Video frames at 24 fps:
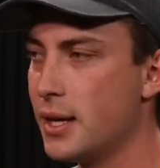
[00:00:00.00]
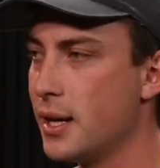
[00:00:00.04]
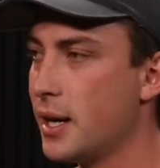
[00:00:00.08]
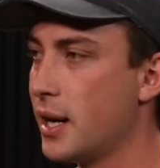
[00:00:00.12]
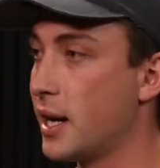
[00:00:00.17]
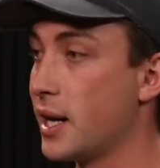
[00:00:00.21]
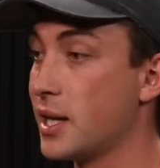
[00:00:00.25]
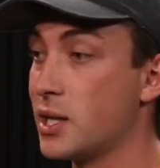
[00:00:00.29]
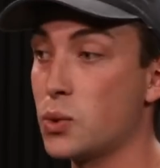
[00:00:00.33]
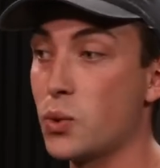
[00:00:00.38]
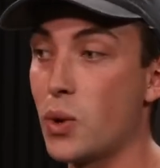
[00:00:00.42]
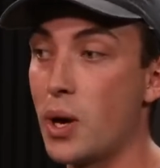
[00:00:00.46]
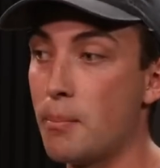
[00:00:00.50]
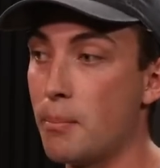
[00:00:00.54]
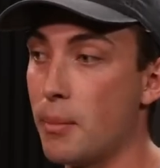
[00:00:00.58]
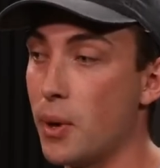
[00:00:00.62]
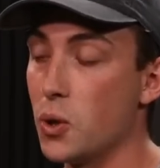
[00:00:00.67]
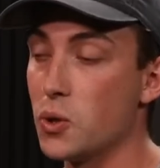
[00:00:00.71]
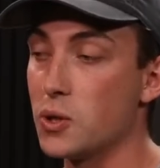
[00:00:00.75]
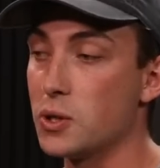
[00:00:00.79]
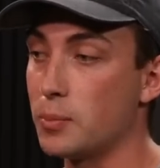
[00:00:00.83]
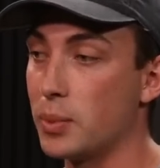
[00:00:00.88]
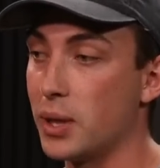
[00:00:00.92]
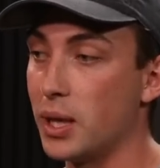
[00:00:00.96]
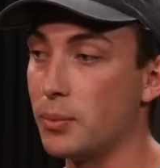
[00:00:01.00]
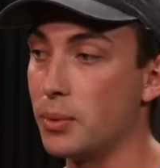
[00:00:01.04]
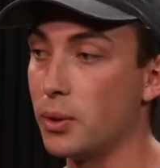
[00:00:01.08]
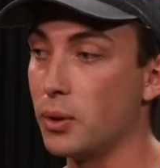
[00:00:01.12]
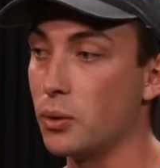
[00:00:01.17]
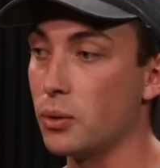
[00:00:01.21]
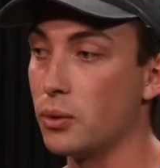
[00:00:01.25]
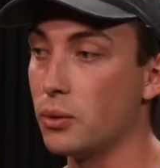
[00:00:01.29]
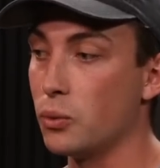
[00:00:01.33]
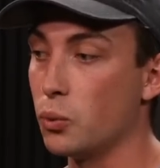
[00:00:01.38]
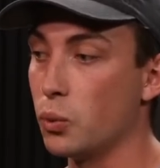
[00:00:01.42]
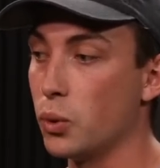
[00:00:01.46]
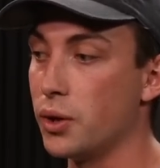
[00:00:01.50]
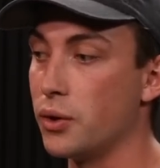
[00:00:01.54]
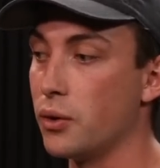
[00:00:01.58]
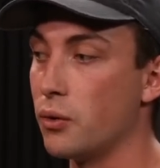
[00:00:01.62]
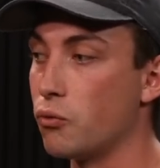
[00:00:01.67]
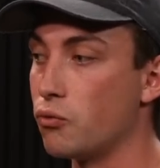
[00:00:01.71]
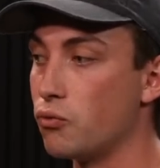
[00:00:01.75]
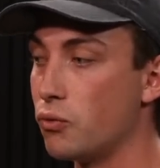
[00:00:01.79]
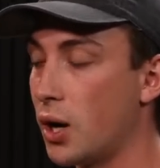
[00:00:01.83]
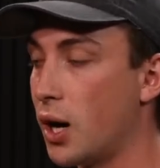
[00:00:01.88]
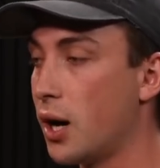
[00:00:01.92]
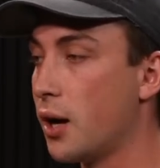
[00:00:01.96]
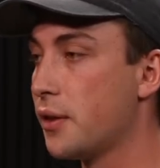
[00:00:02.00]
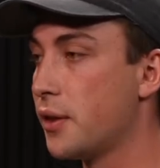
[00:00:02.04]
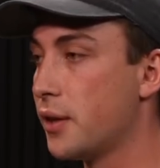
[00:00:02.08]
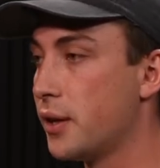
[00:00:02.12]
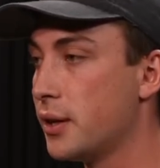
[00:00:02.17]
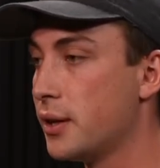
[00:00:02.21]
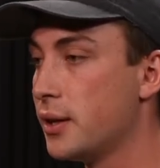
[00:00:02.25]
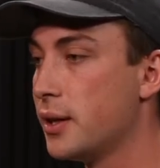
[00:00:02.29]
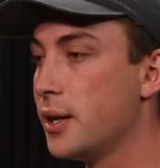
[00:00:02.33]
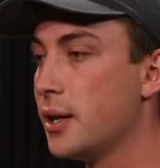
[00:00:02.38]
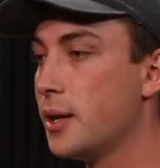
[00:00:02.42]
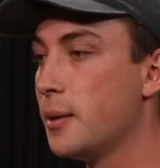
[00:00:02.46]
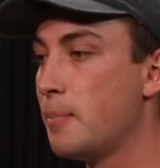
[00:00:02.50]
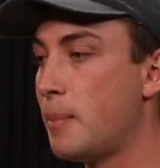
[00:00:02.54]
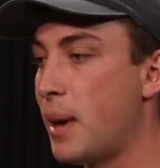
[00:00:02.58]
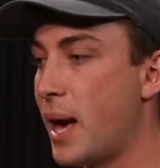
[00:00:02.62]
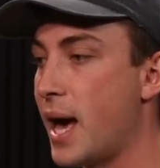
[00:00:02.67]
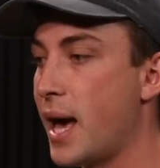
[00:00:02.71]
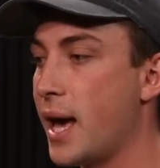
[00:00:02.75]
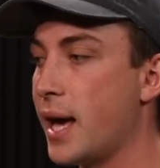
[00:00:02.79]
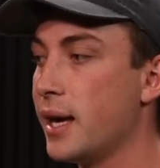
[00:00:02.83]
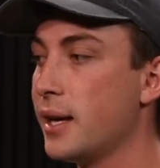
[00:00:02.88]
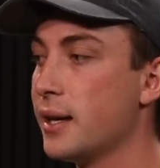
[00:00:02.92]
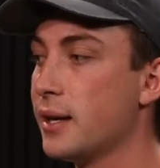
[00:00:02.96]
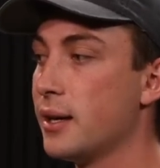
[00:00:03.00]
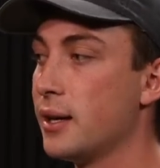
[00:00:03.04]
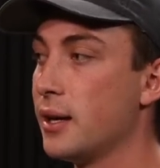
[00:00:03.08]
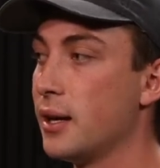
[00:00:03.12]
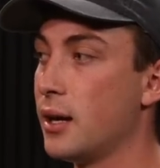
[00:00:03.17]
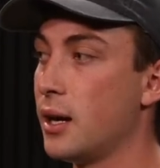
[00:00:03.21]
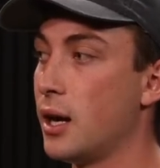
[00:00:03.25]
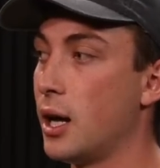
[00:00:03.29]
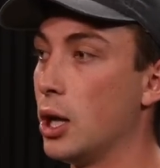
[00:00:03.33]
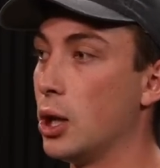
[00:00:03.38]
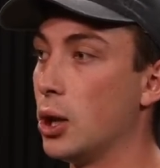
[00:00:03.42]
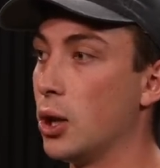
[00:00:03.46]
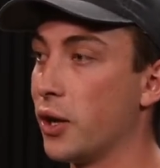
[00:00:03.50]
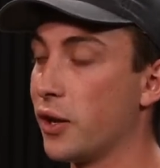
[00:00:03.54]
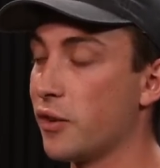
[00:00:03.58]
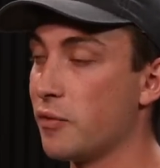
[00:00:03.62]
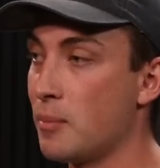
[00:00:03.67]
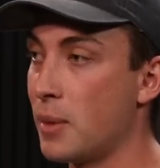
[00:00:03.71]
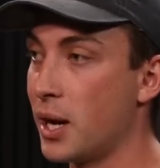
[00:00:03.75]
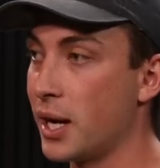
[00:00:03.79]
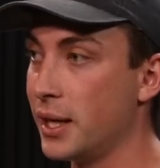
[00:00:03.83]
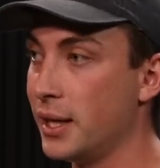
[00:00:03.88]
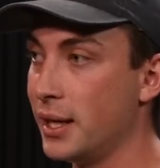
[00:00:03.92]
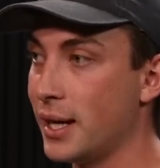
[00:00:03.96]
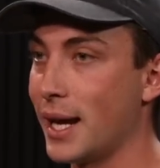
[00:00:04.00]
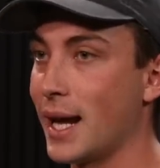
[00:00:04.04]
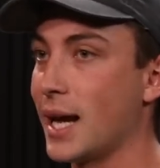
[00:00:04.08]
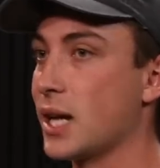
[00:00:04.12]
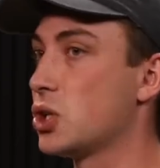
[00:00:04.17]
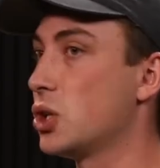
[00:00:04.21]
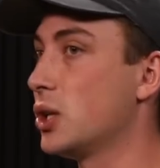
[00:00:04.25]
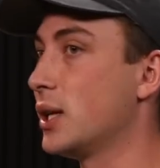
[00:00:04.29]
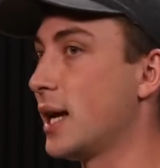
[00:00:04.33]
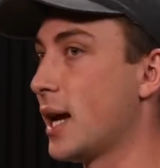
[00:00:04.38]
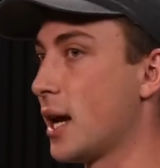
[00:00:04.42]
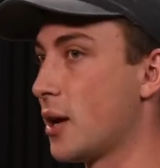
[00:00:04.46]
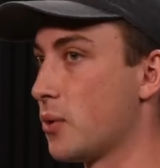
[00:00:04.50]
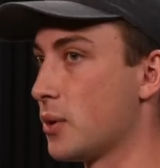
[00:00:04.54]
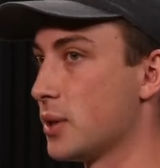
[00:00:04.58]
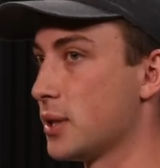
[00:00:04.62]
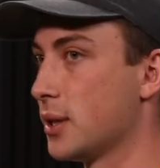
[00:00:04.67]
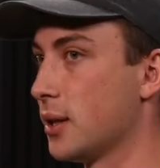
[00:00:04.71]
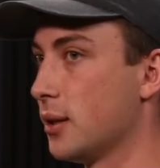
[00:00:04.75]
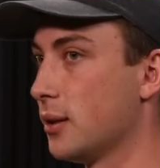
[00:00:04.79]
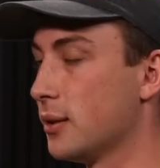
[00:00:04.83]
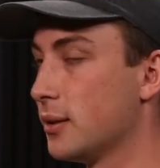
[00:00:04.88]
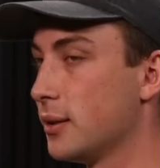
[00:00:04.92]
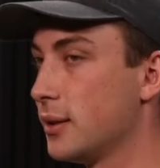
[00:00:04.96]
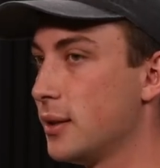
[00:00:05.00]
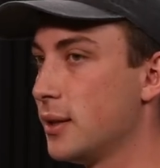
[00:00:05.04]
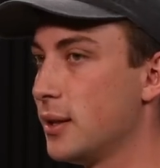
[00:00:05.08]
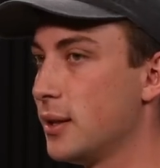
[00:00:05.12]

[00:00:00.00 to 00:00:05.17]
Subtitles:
And I swear most people would rather pay a lot of money and actually get a result